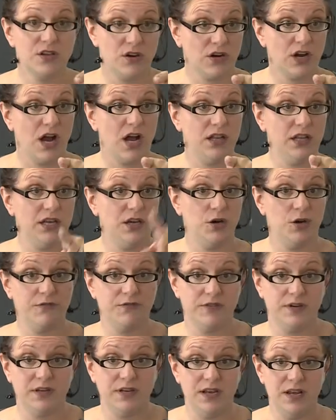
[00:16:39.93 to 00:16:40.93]
your colleague
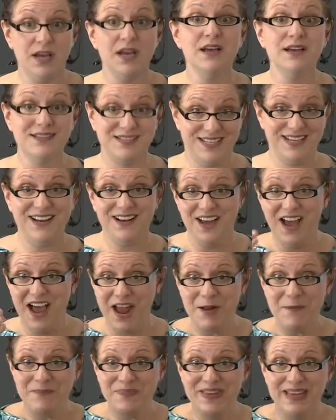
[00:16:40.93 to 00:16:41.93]
over in
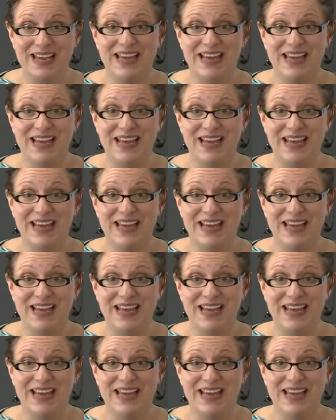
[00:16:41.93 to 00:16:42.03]
C&I.